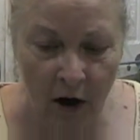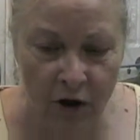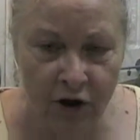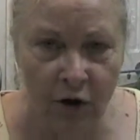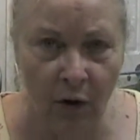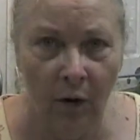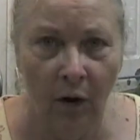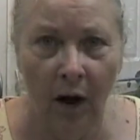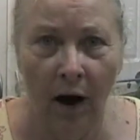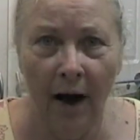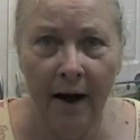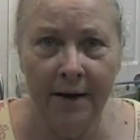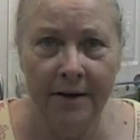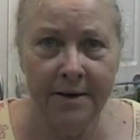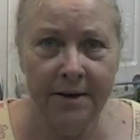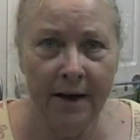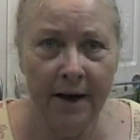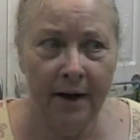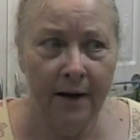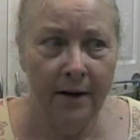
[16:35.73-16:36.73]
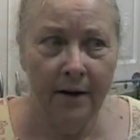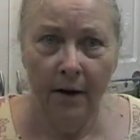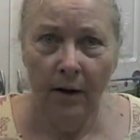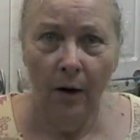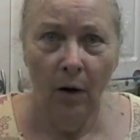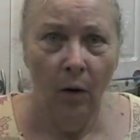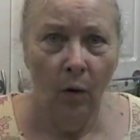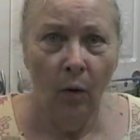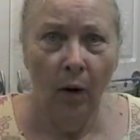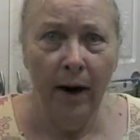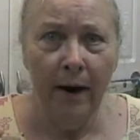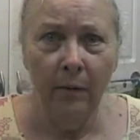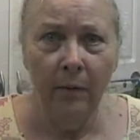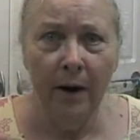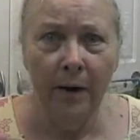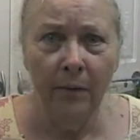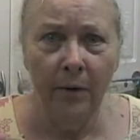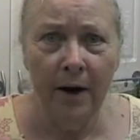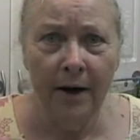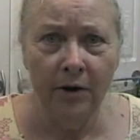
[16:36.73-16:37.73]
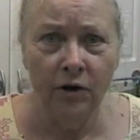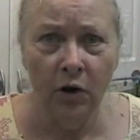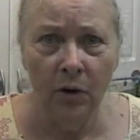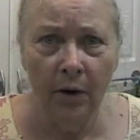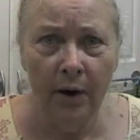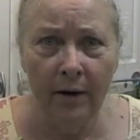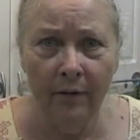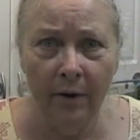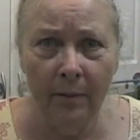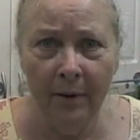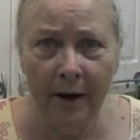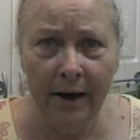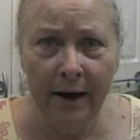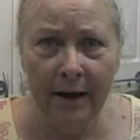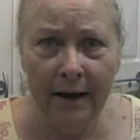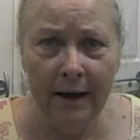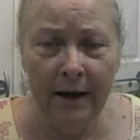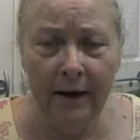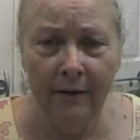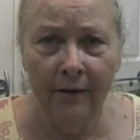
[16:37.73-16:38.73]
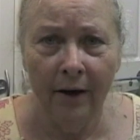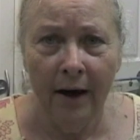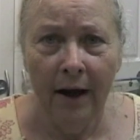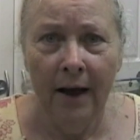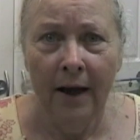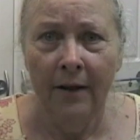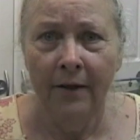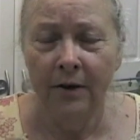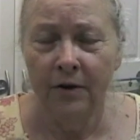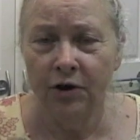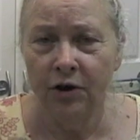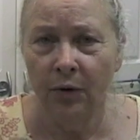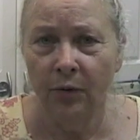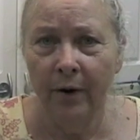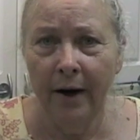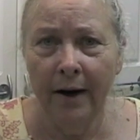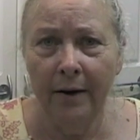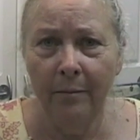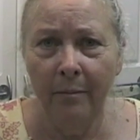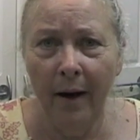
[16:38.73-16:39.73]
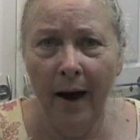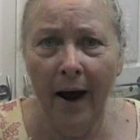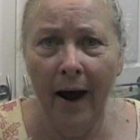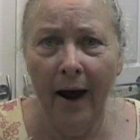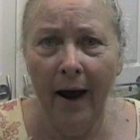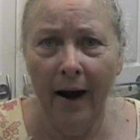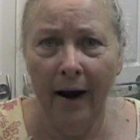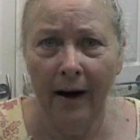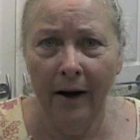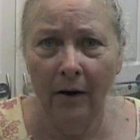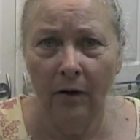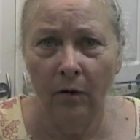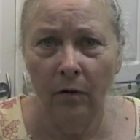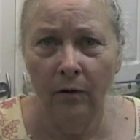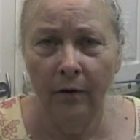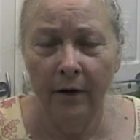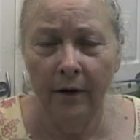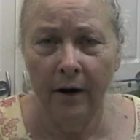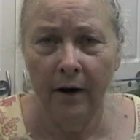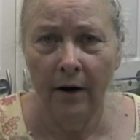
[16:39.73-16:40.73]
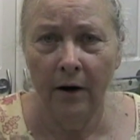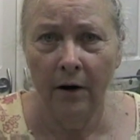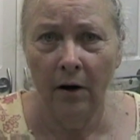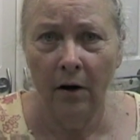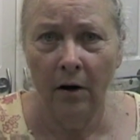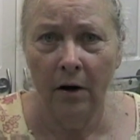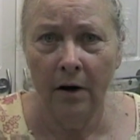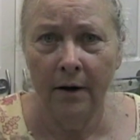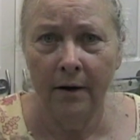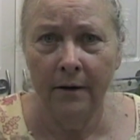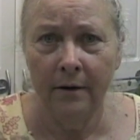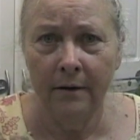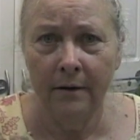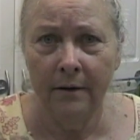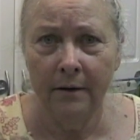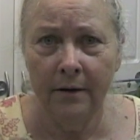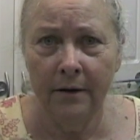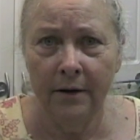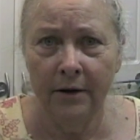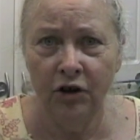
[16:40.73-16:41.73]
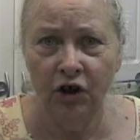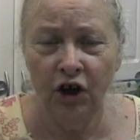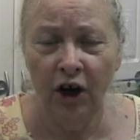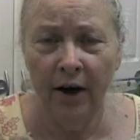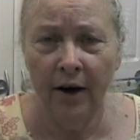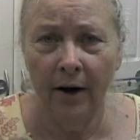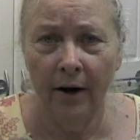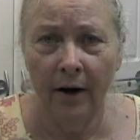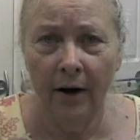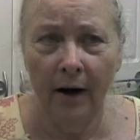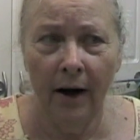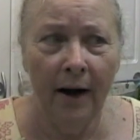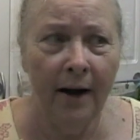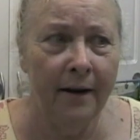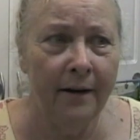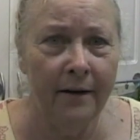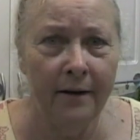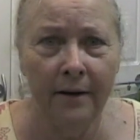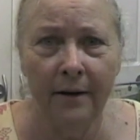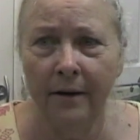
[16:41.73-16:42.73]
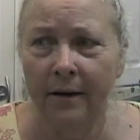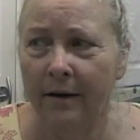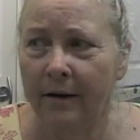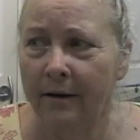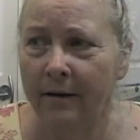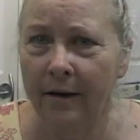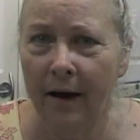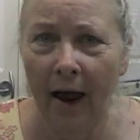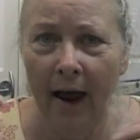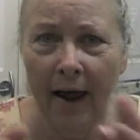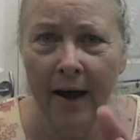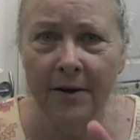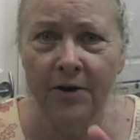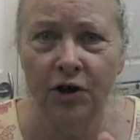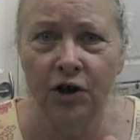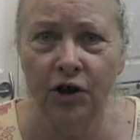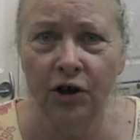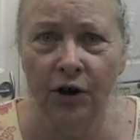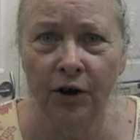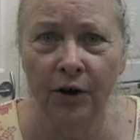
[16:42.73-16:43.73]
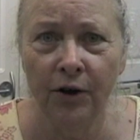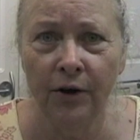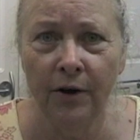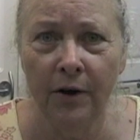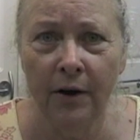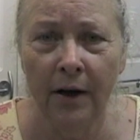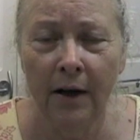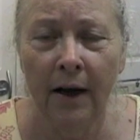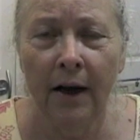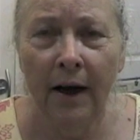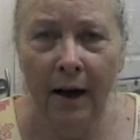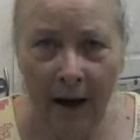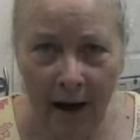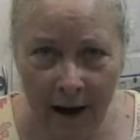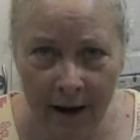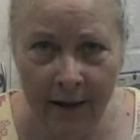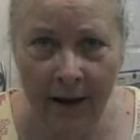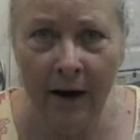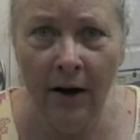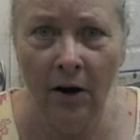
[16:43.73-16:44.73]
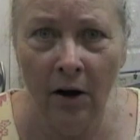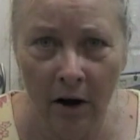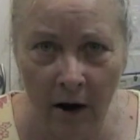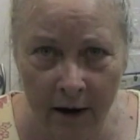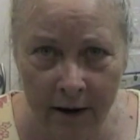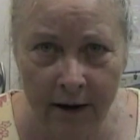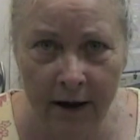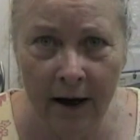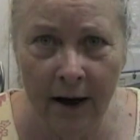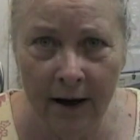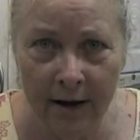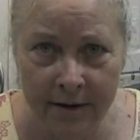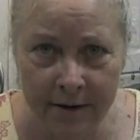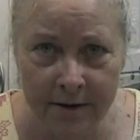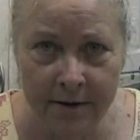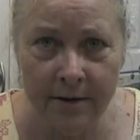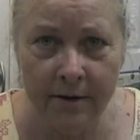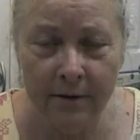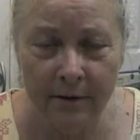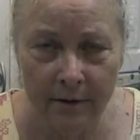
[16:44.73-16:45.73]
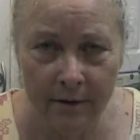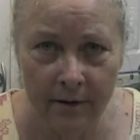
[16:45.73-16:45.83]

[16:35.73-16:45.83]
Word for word: So I said, wait, wait, wait, don't everybody leave. There's a red bag over there on the chair. And heads turn, and they nod yes.